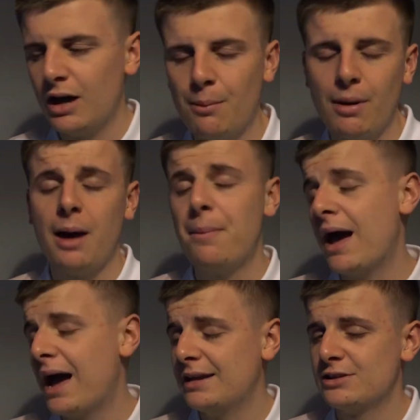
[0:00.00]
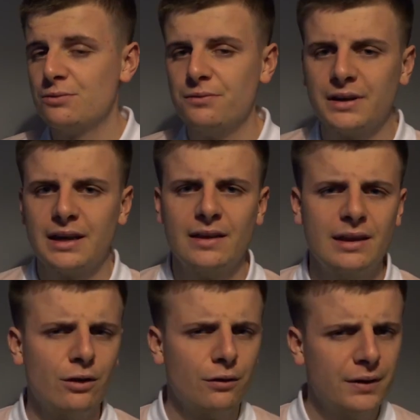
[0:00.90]
I better hand something and
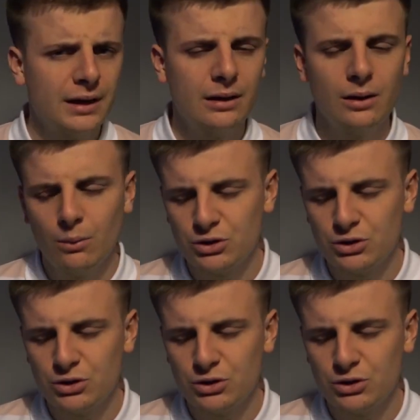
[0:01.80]
then nothing,